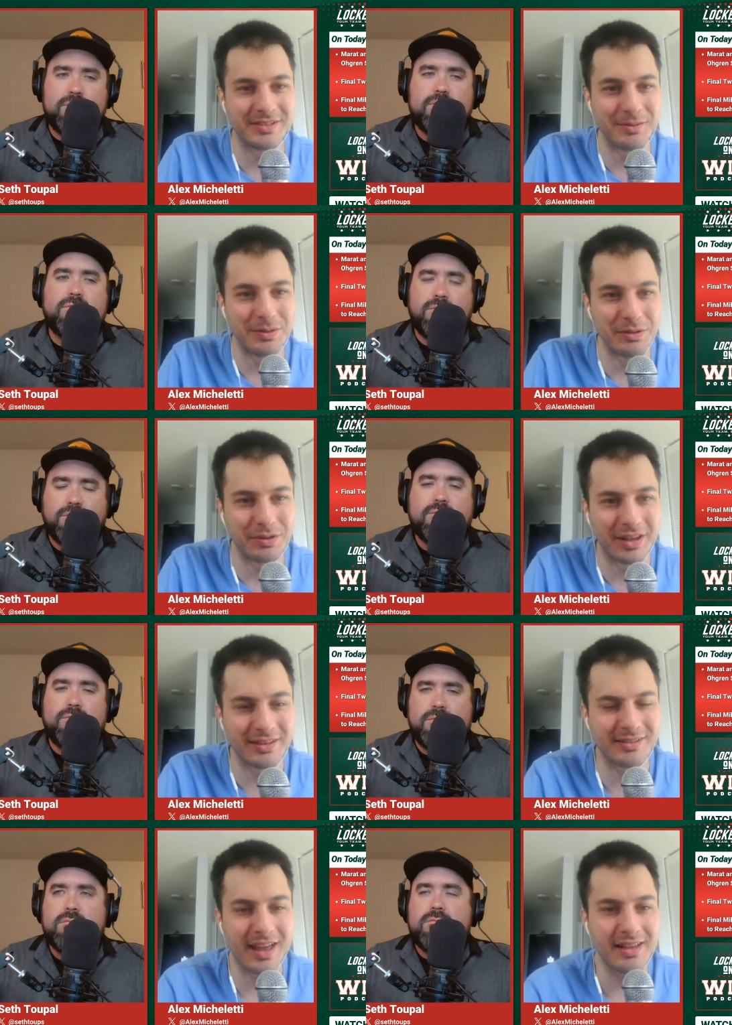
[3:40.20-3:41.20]
Speaker 1: debut
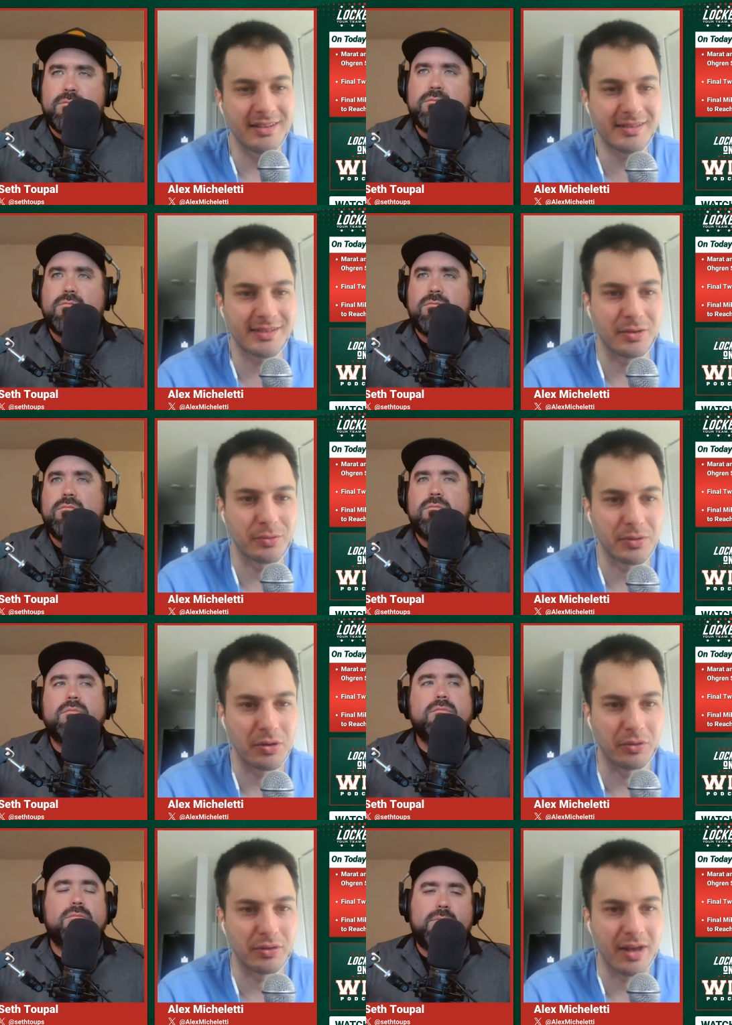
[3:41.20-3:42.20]
against Dallas. So, you
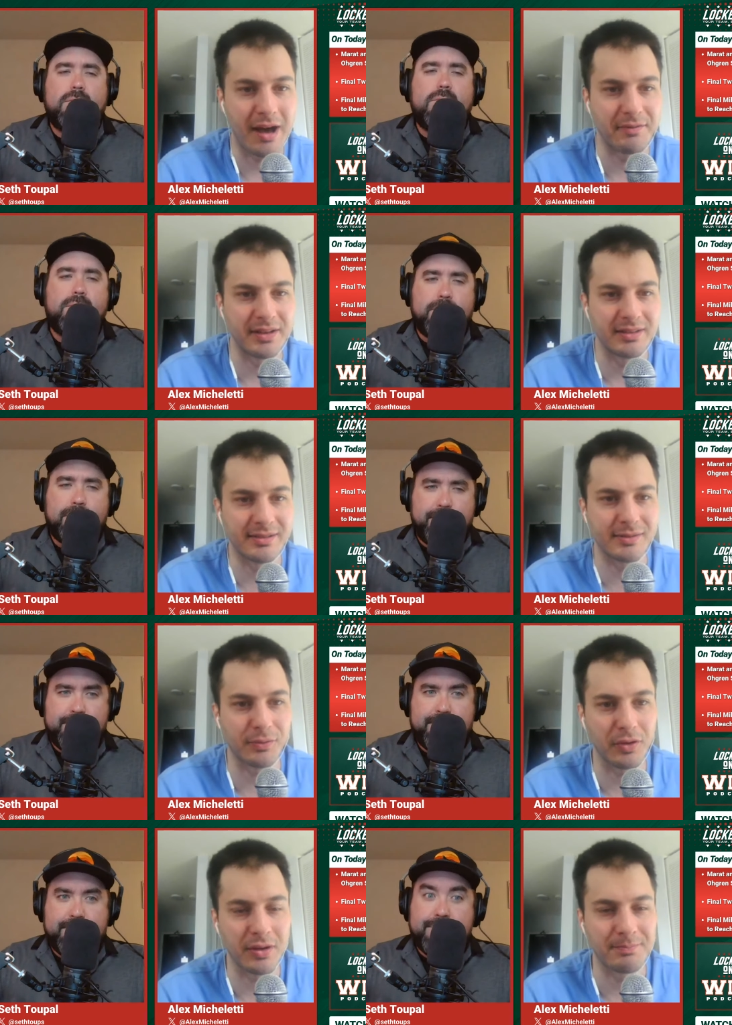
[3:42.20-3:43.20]
know, good confidence
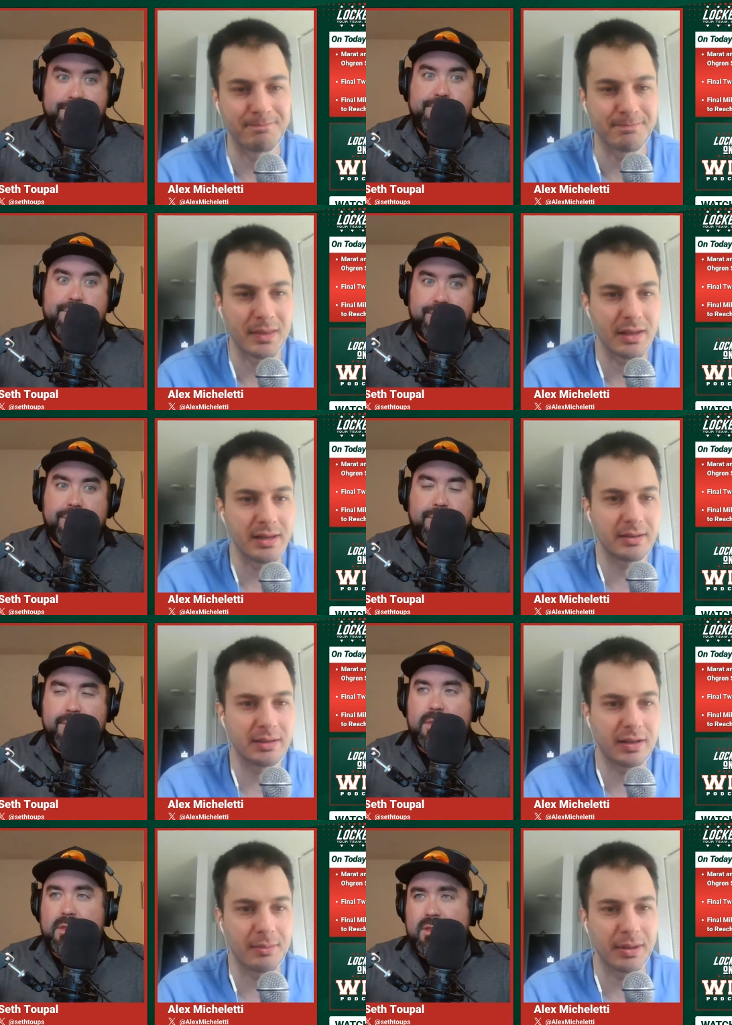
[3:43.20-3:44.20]
for him uh,
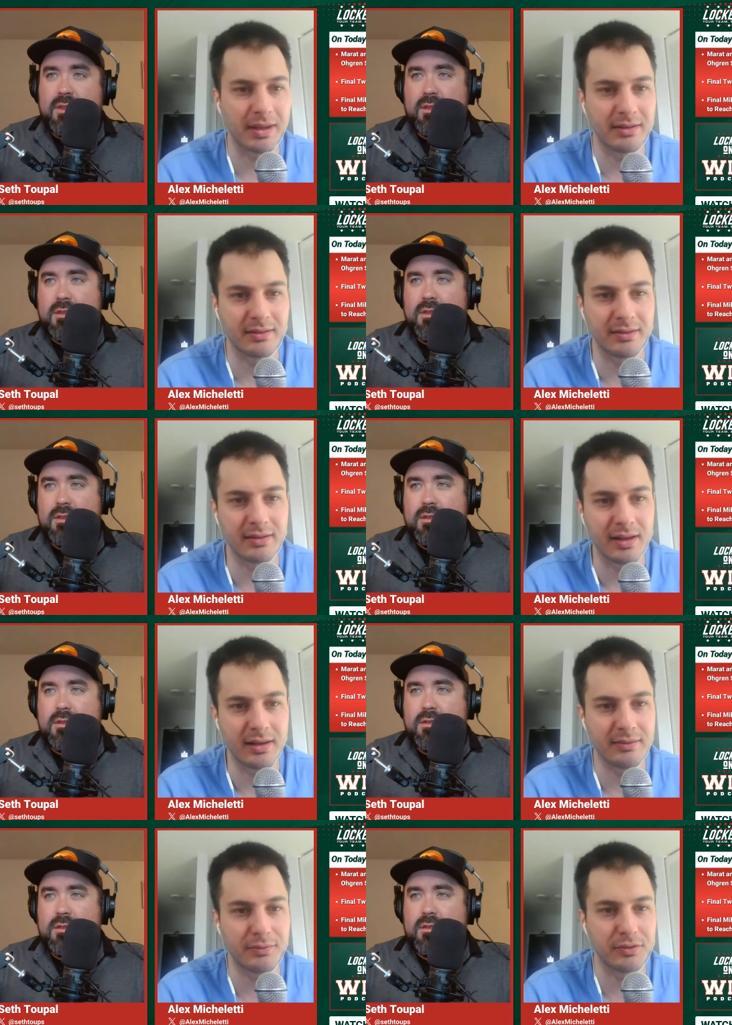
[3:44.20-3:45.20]
coming in
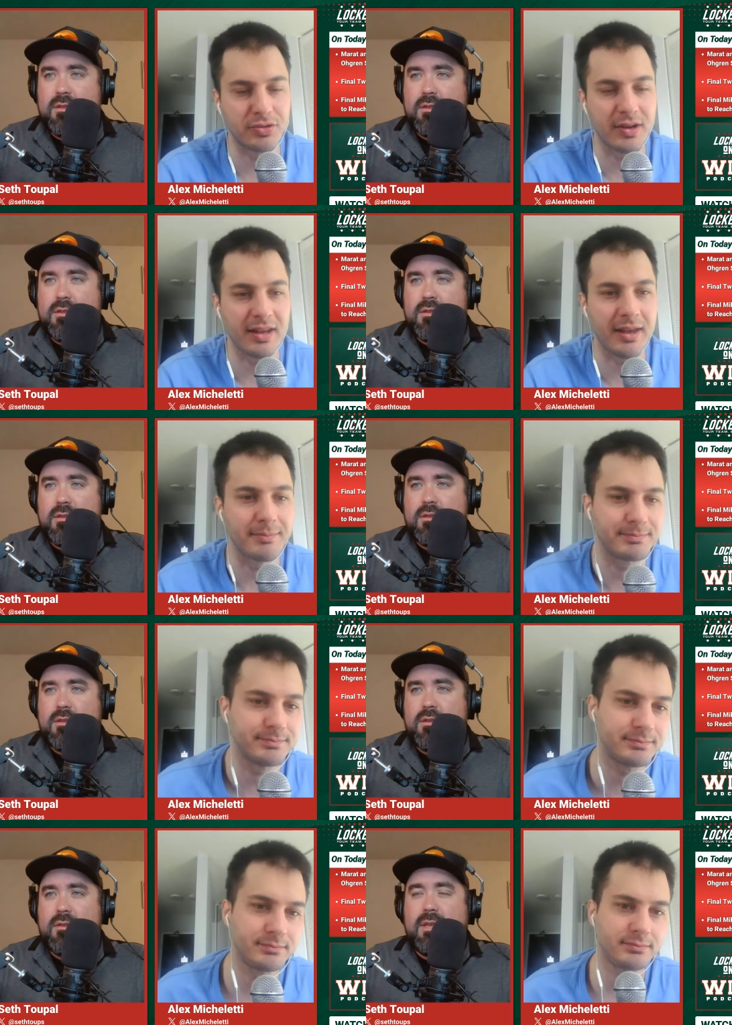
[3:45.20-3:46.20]
uh, for training camp.
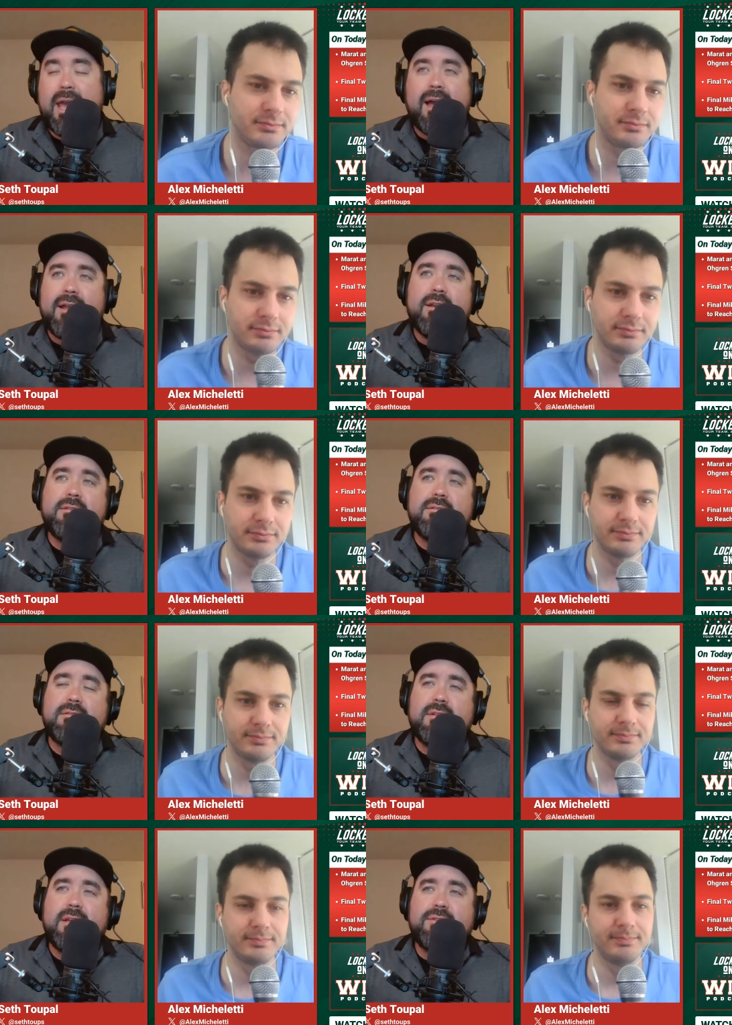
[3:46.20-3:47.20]
Speaker 2: Yeah, and
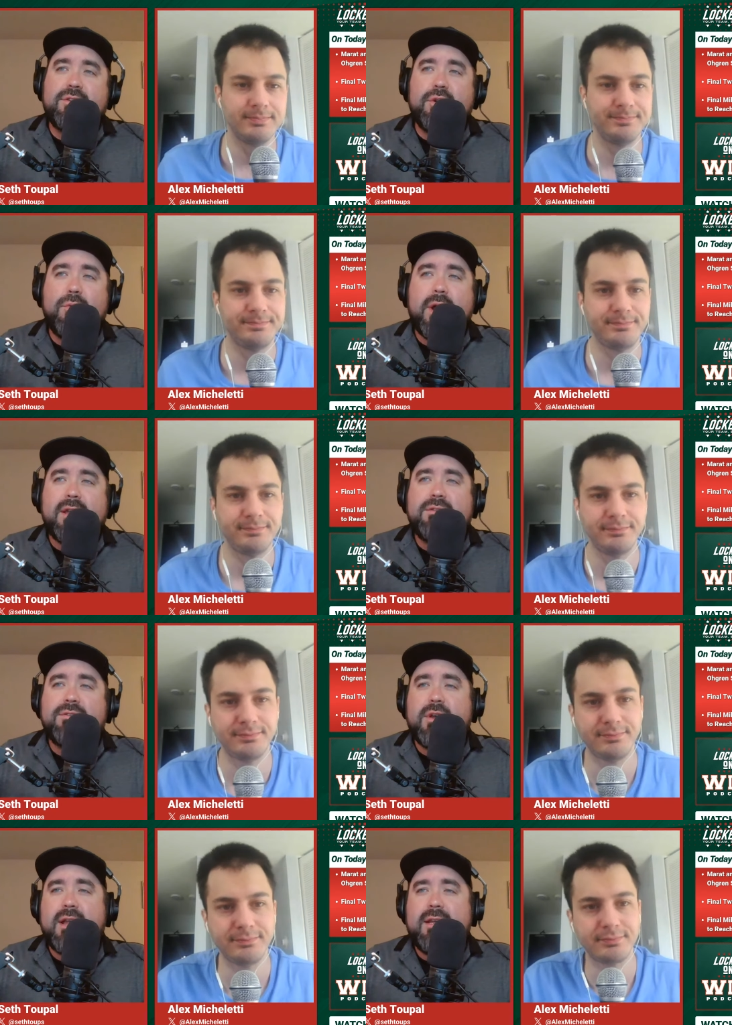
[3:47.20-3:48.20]
it's it's a good way
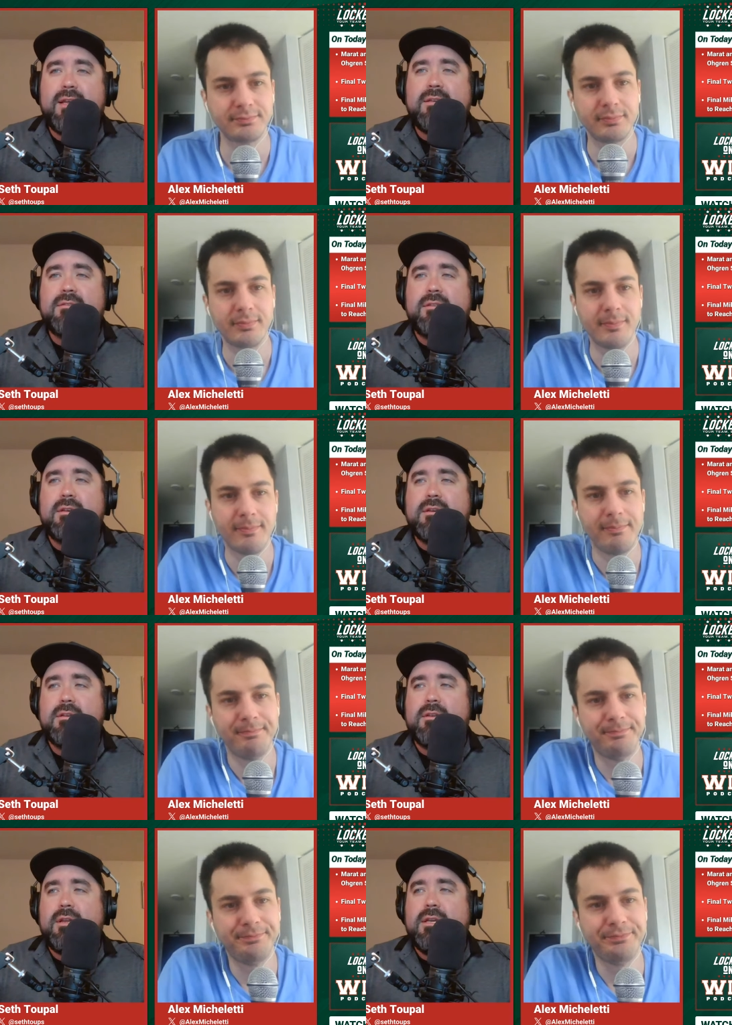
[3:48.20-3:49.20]
to kind of ease
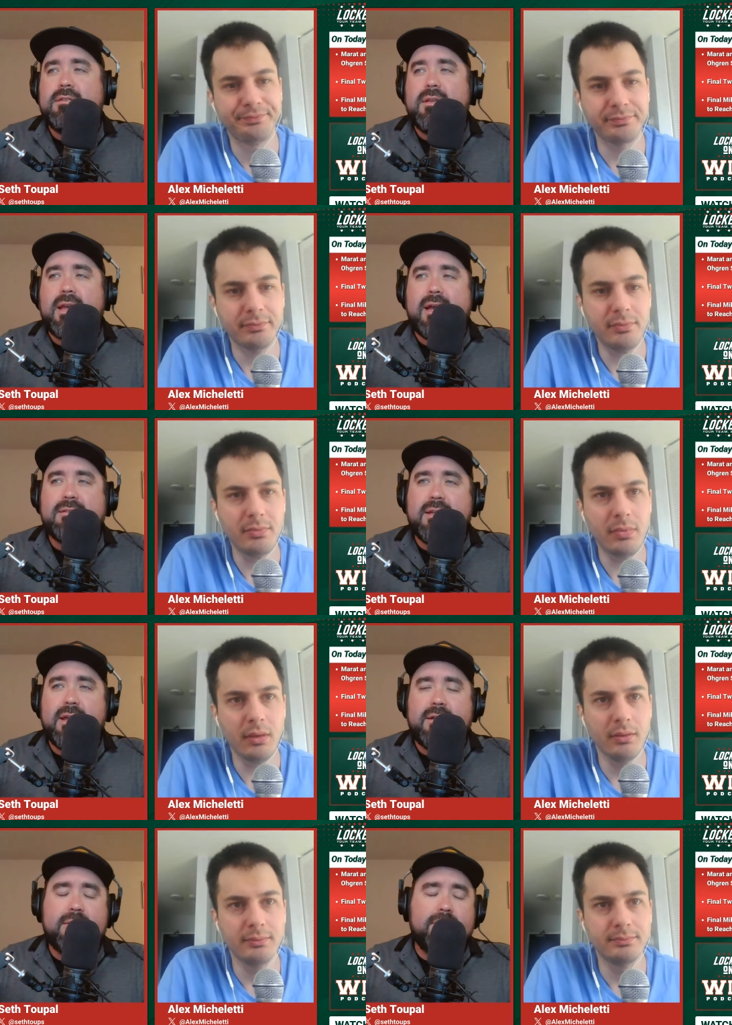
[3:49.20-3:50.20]
the ease the guys
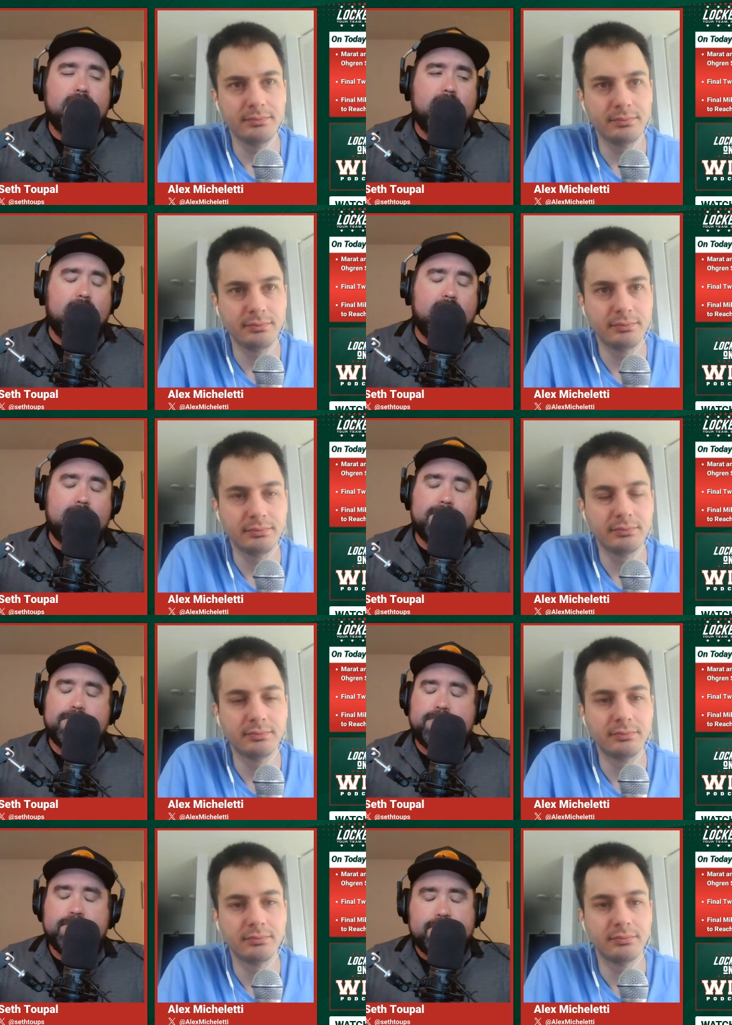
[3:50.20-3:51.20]
in um,